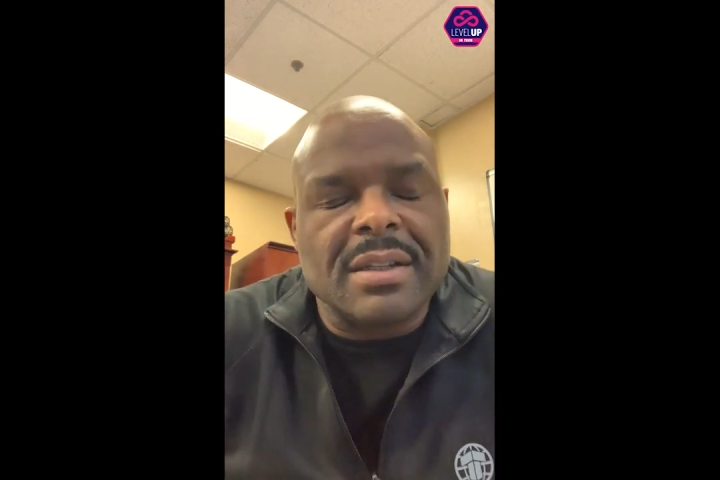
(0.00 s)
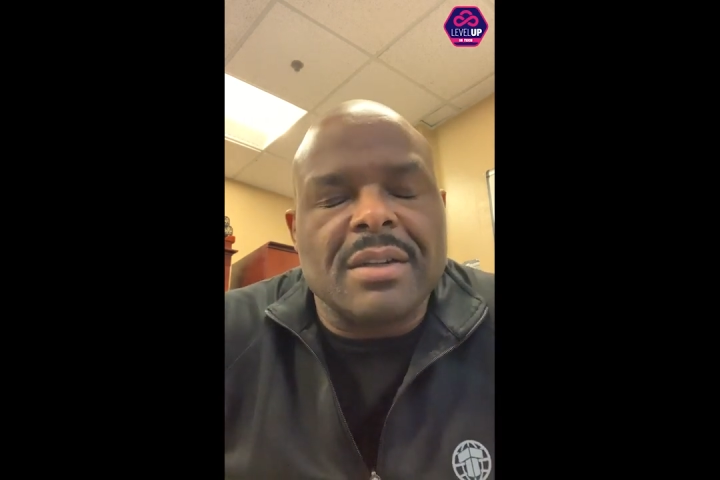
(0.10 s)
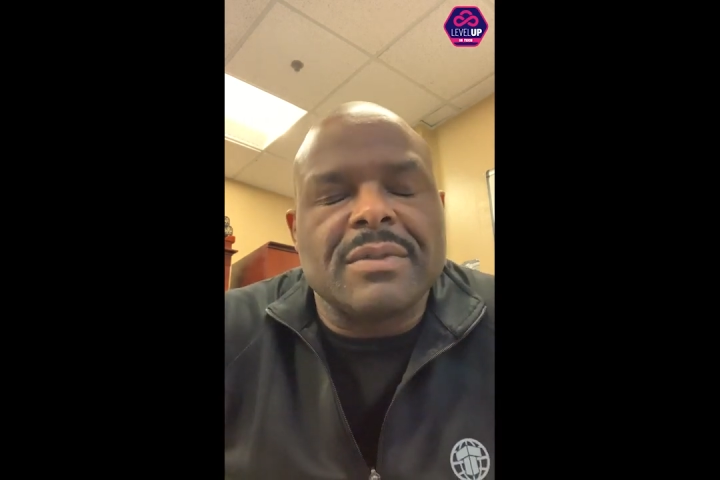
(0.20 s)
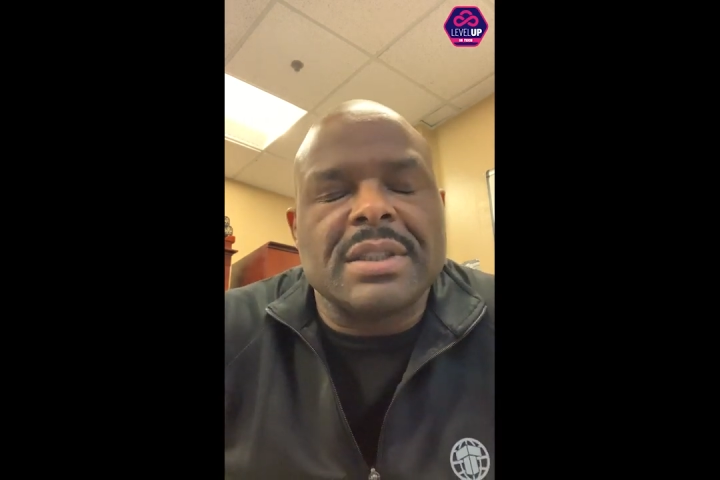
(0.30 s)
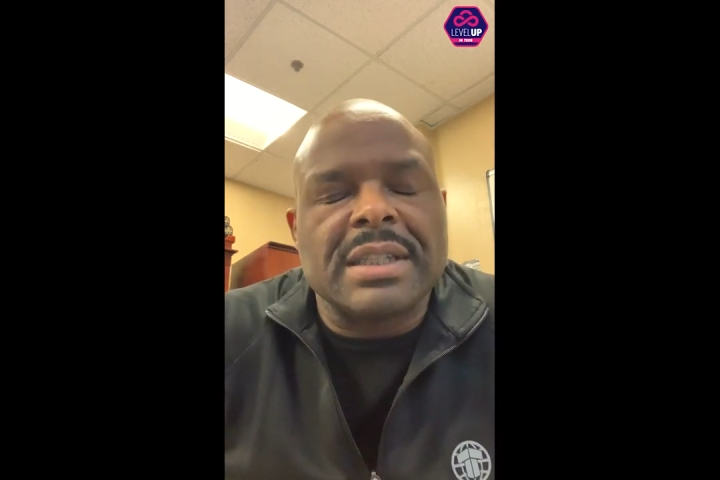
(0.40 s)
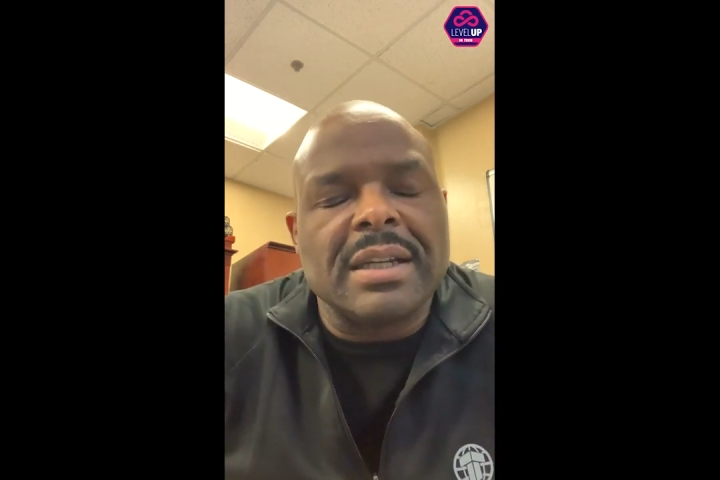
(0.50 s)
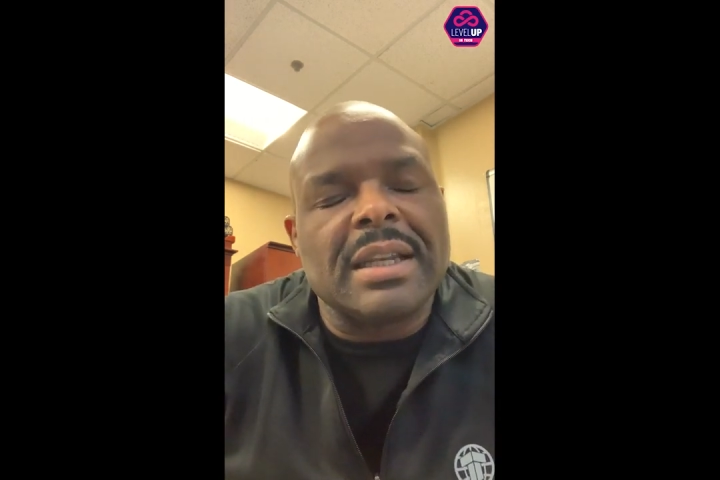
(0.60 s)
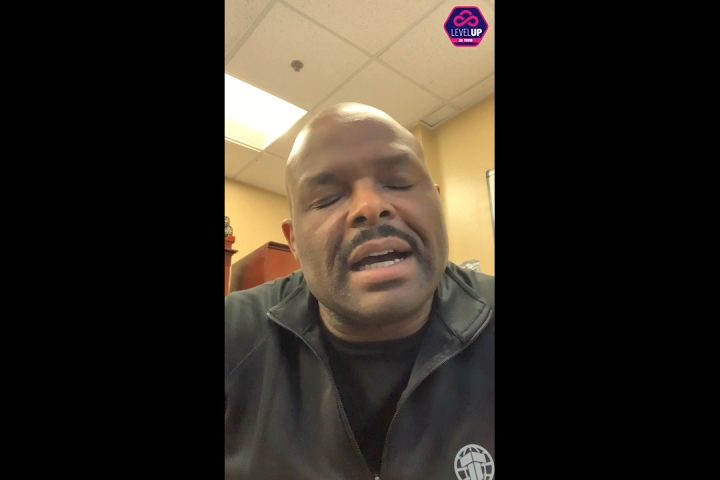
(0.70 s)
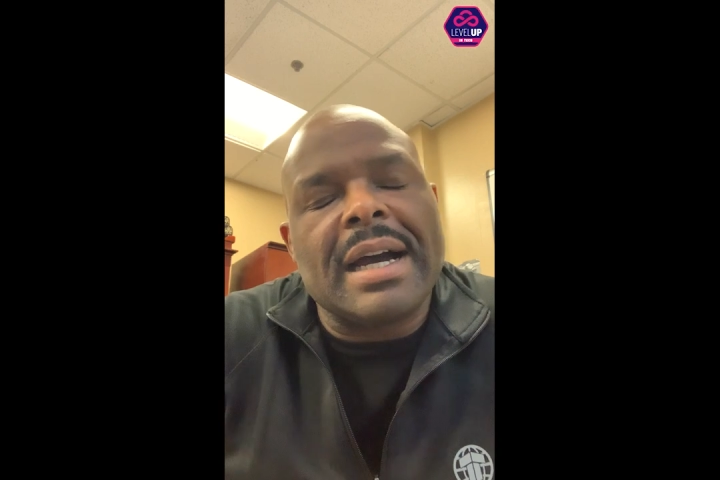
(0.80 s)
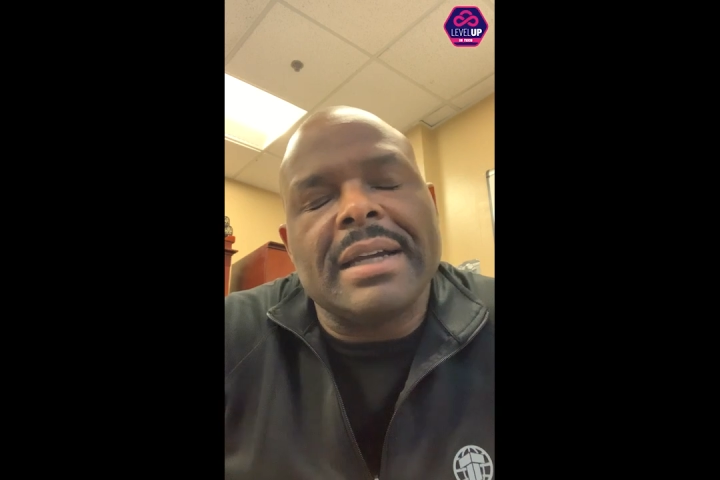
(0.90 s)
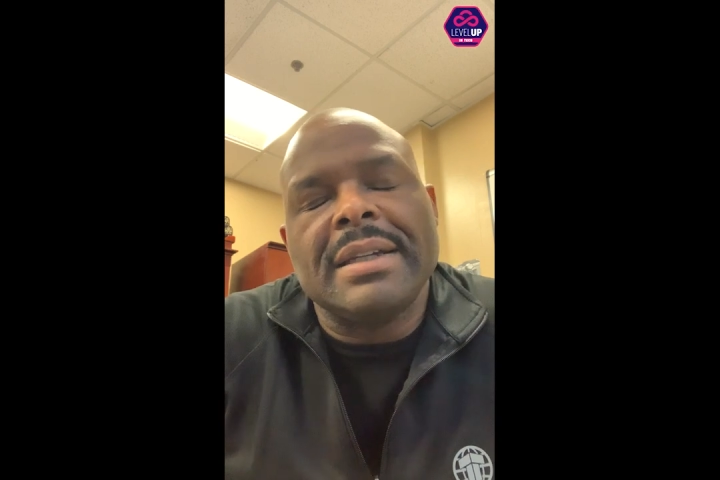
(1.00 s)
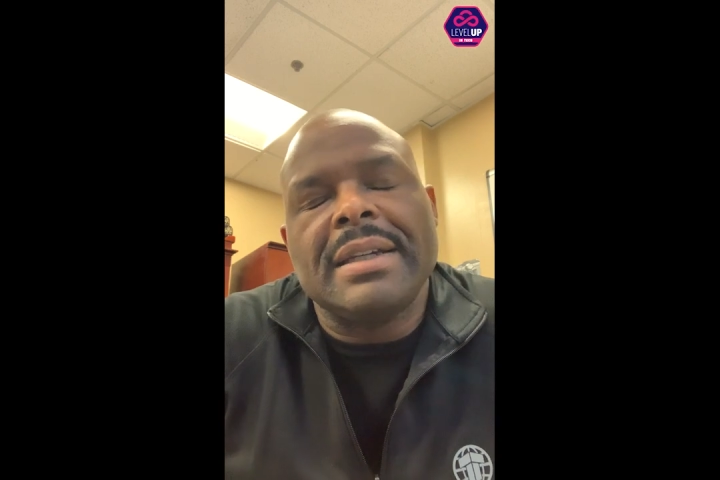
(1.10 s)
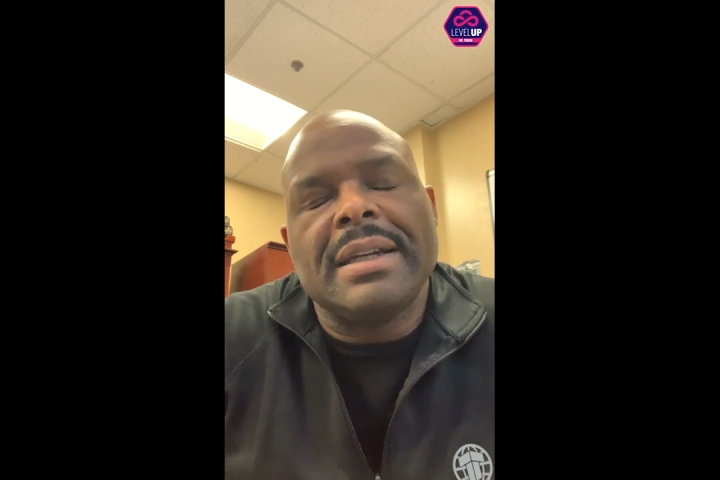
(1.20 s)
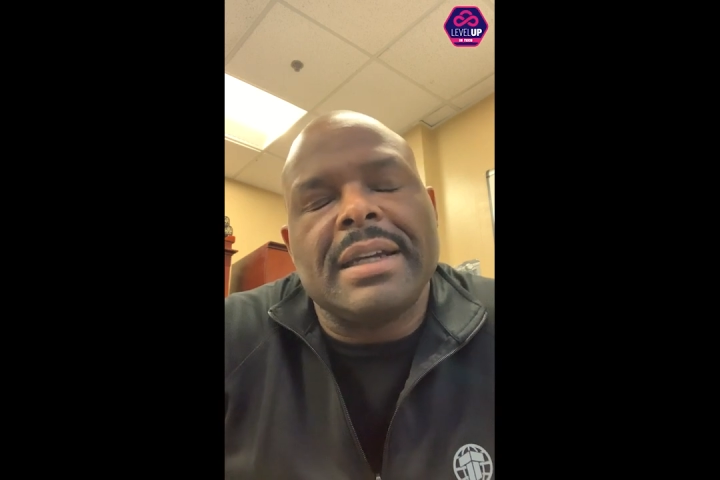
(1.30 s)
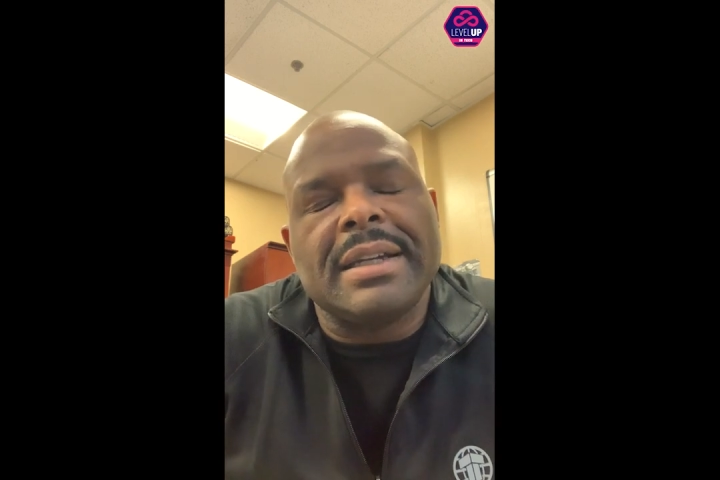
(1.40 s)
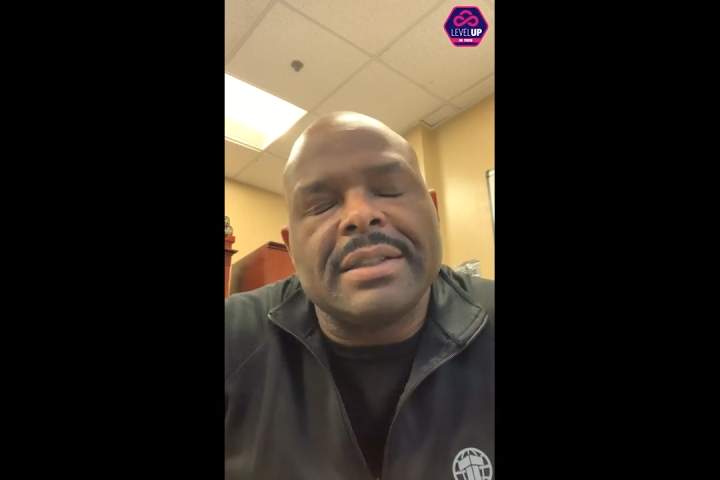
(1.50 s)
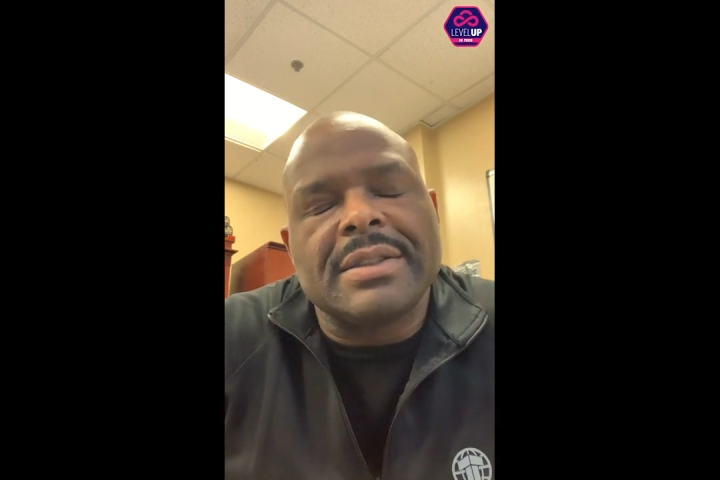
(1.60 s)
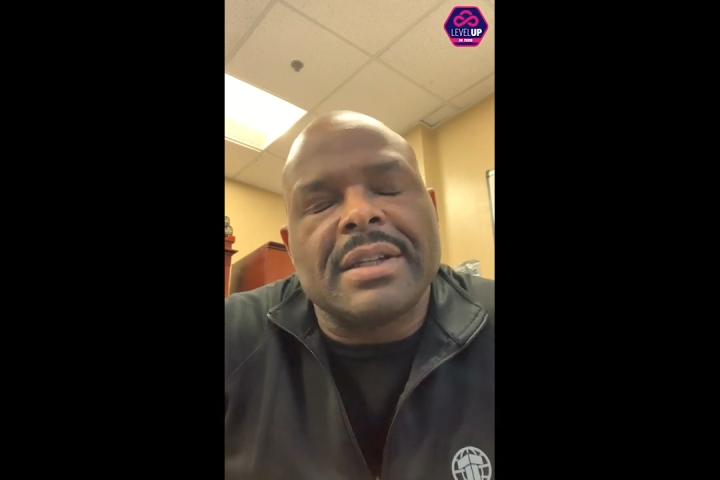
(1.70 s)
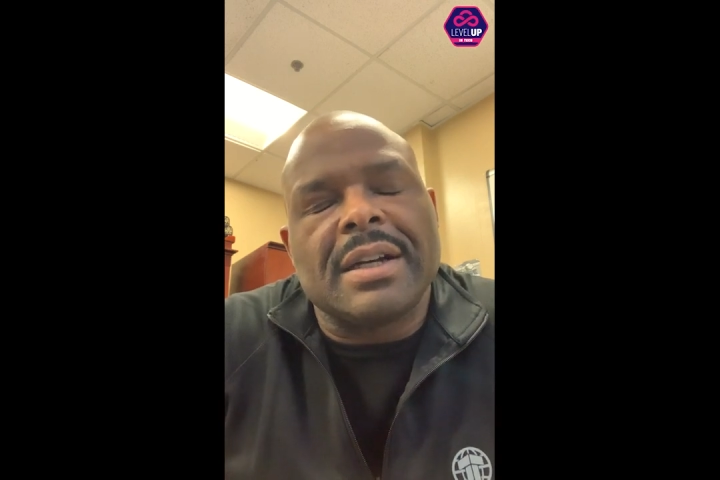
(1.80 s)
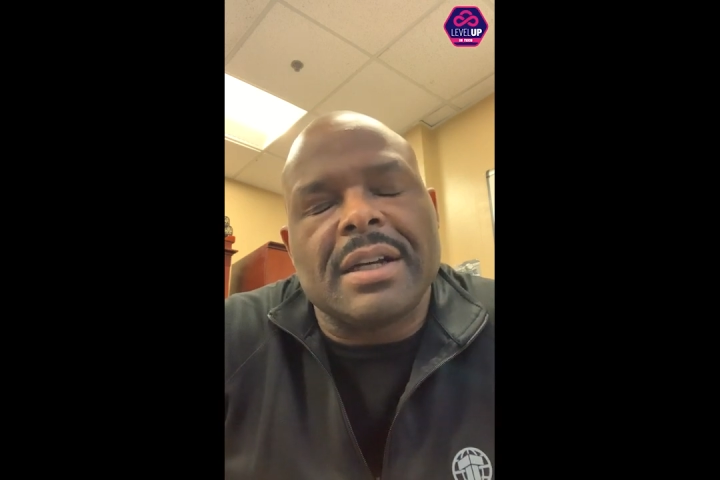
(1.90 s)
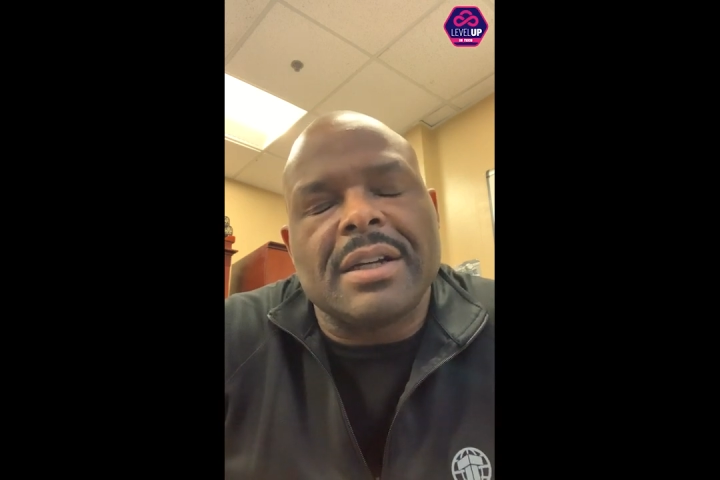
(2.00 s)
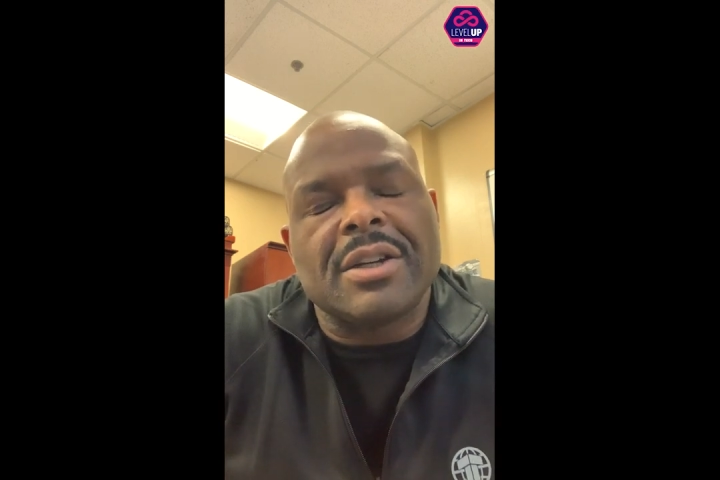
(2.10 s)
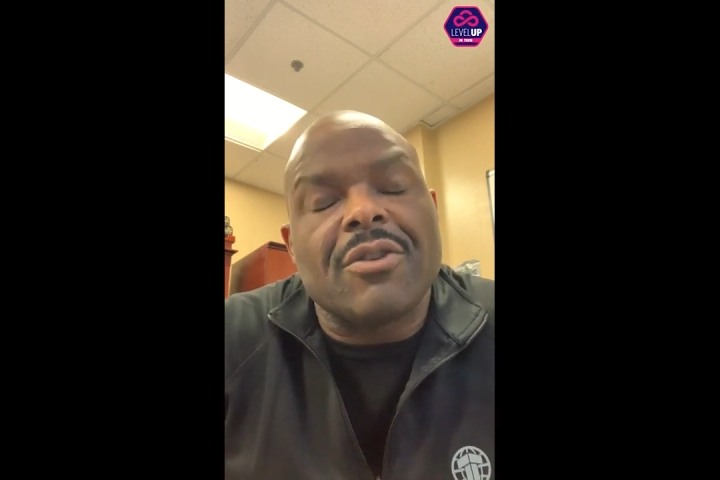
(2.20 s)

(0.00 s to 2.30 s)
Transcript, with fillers: of the CLI is uh,